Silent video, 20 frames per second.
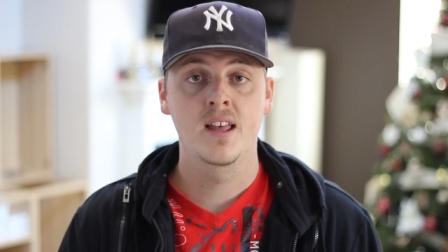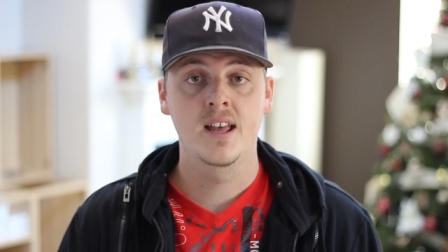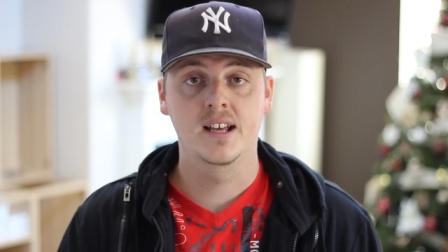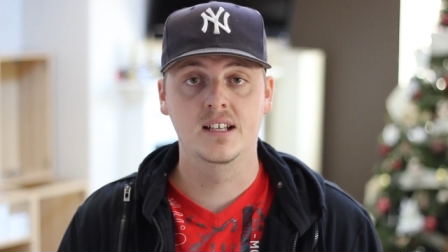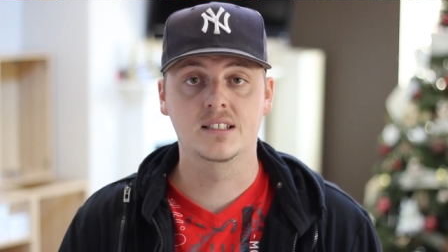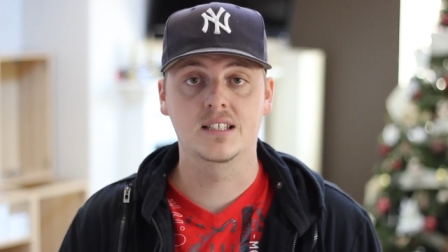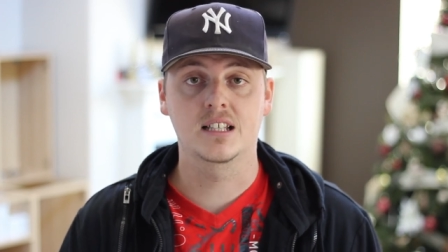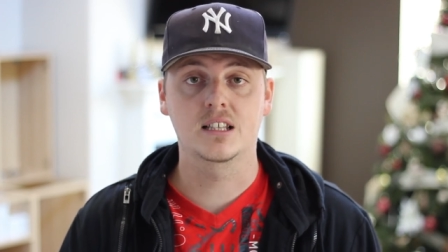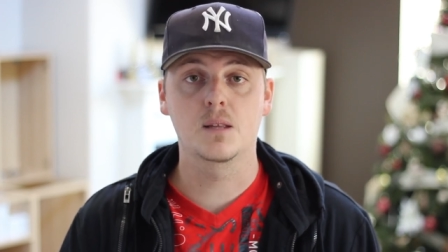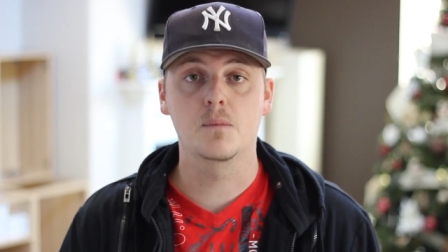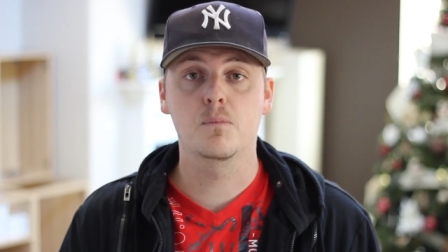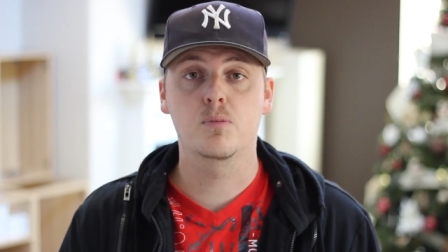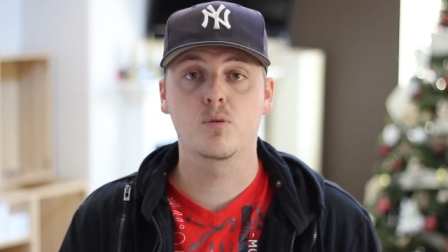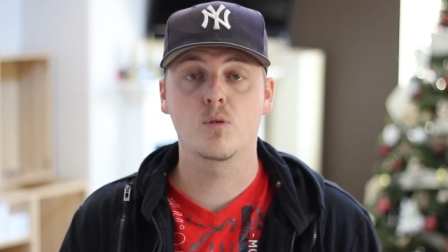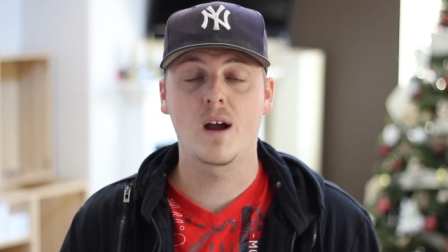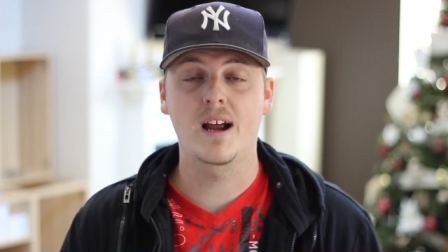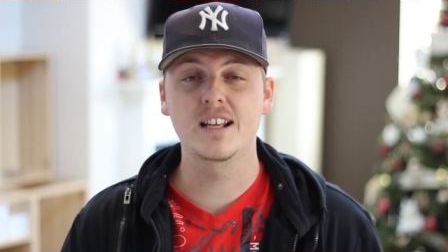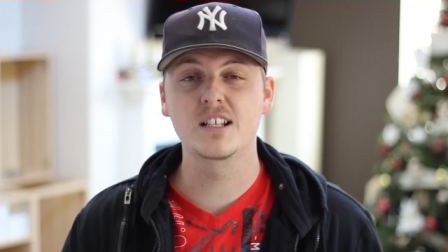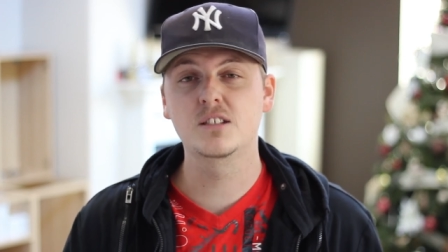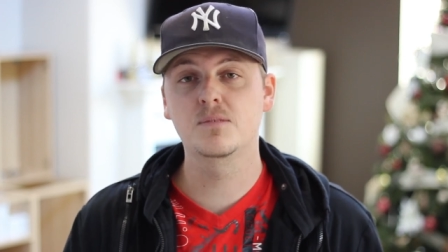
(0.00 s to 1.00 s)
is that the
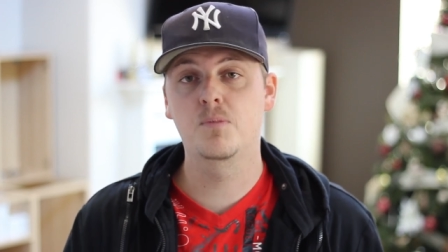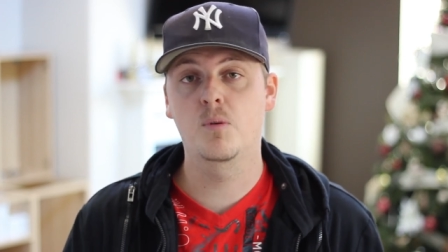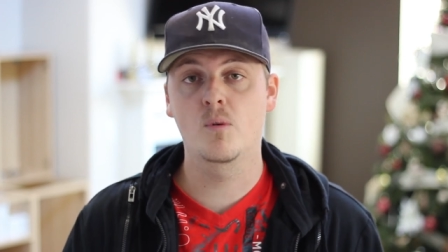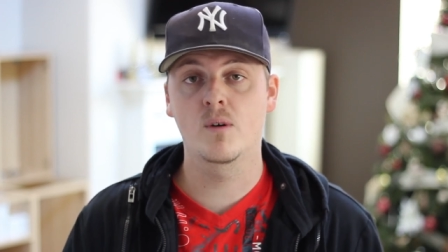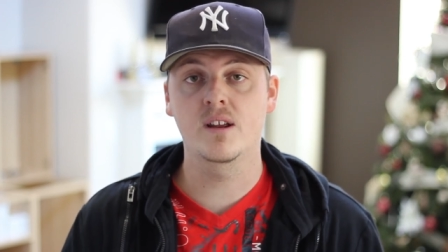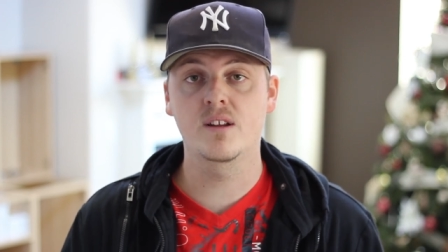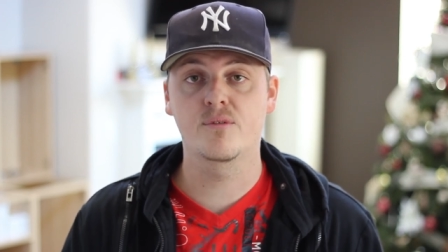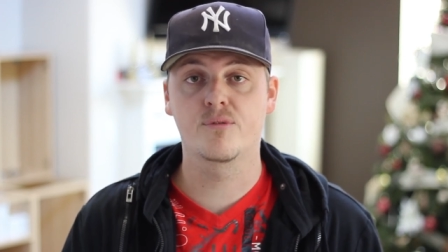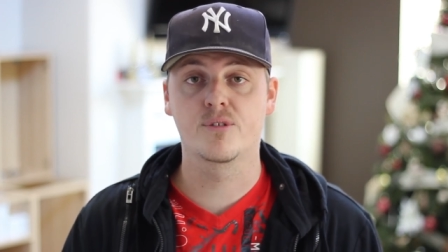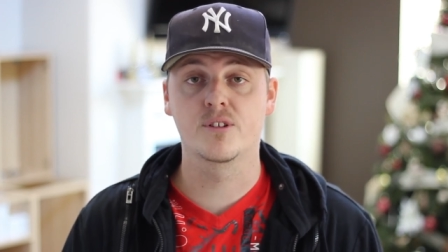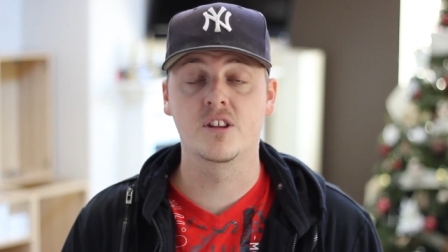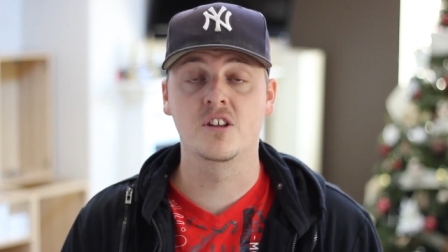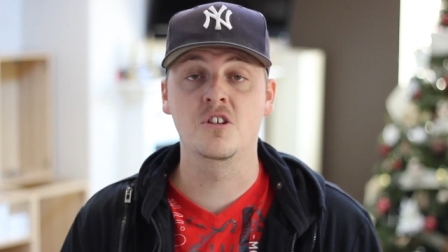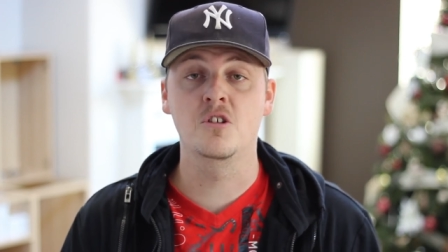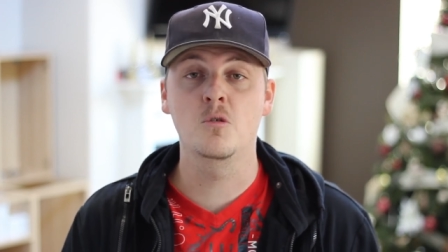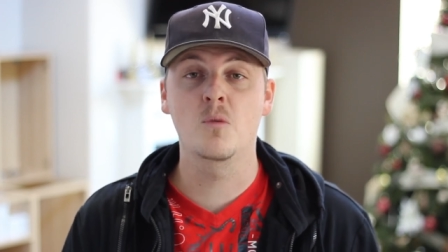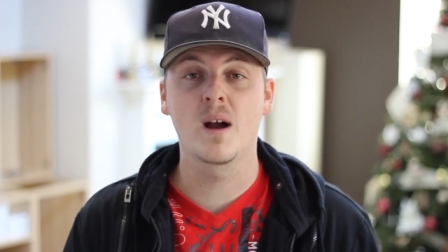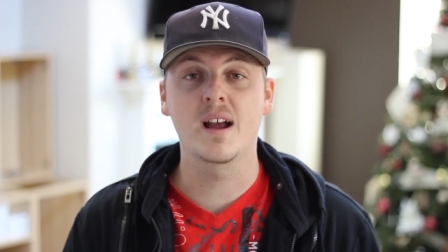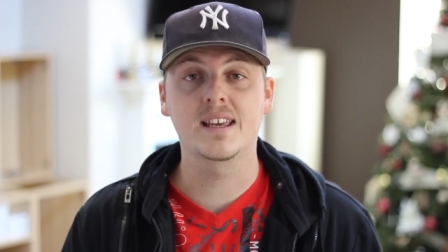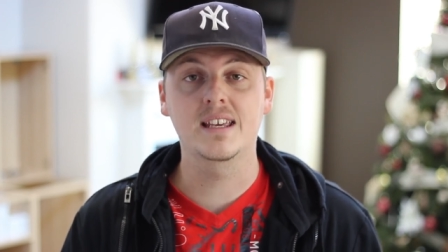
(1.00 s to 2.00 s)
price point for the
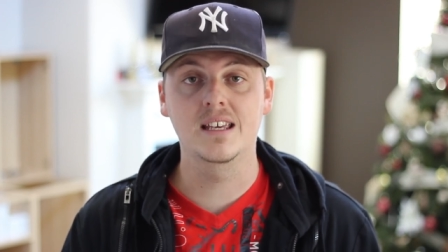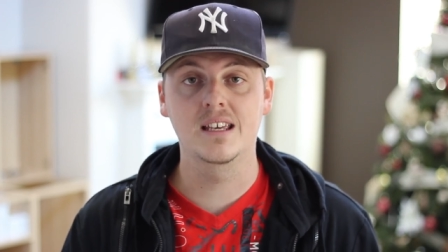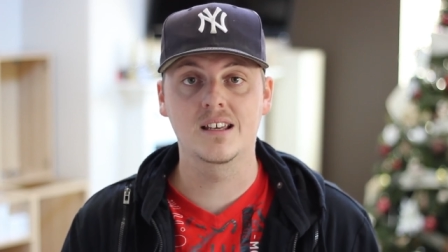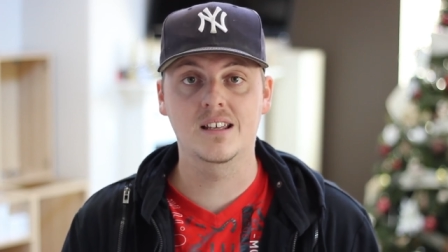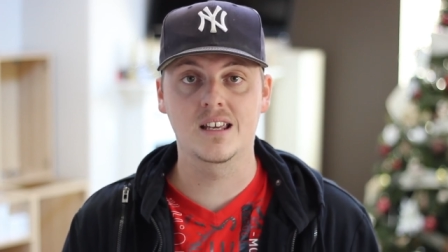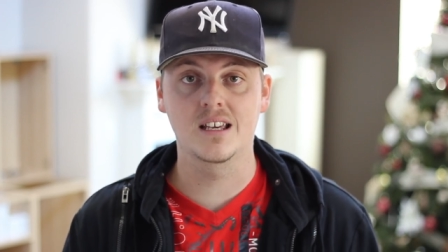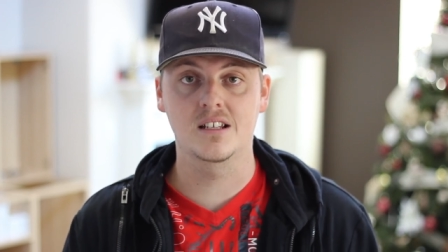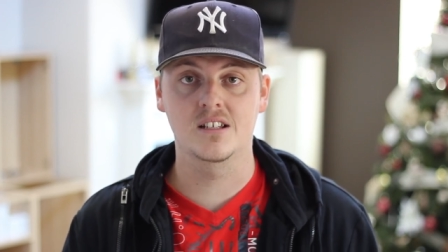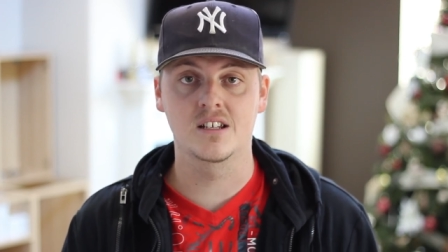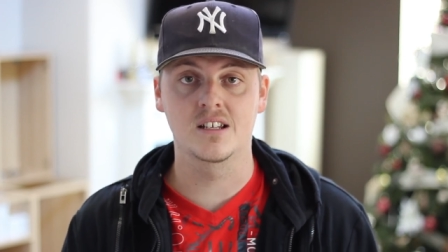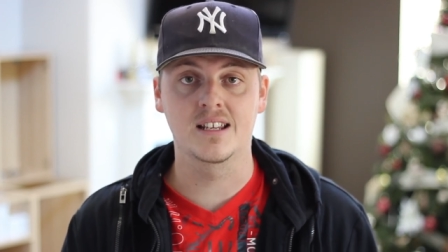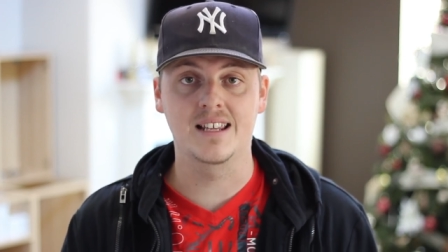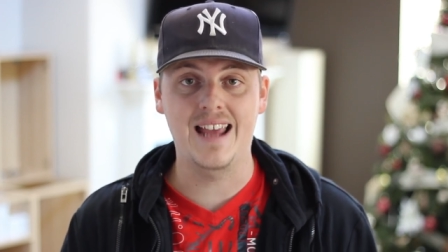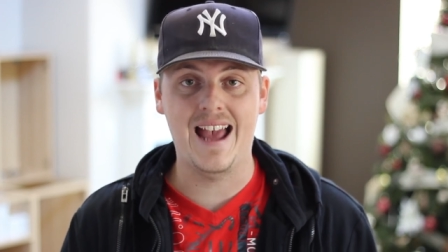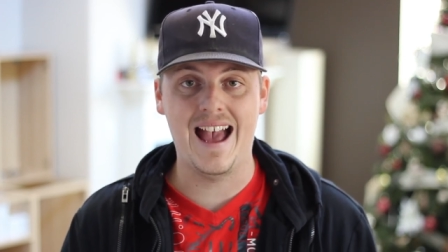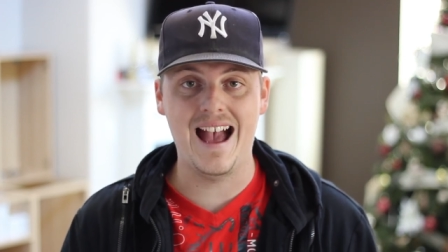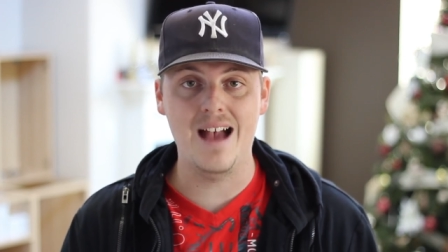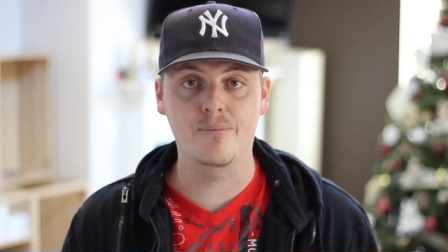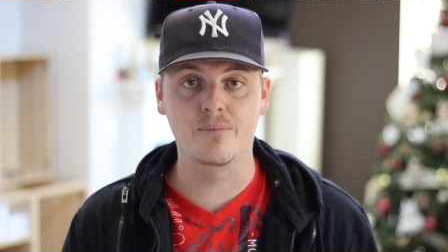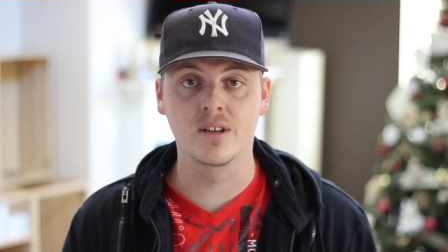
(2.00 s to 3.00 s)
new IKEA kitchen
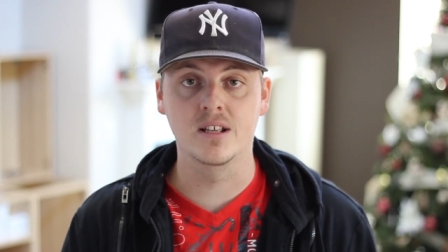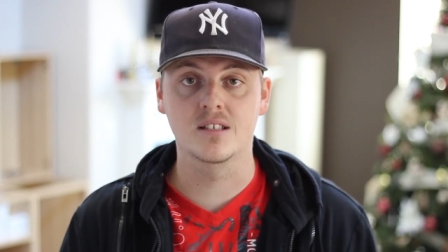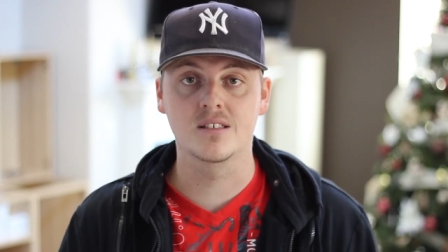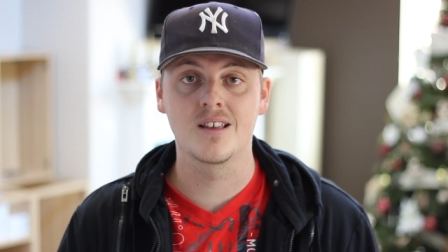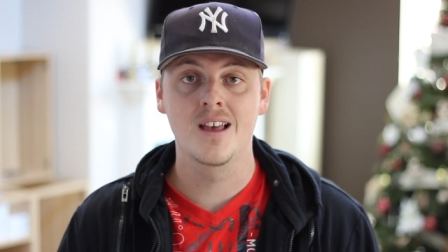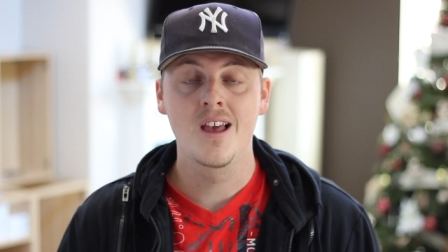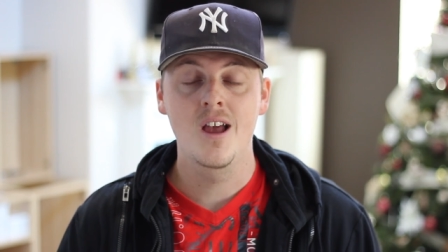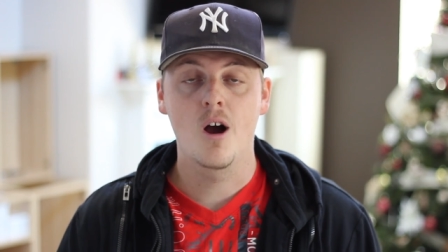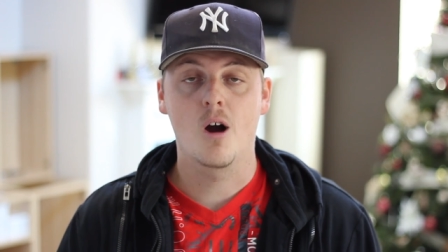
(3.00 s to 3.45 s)
cabinets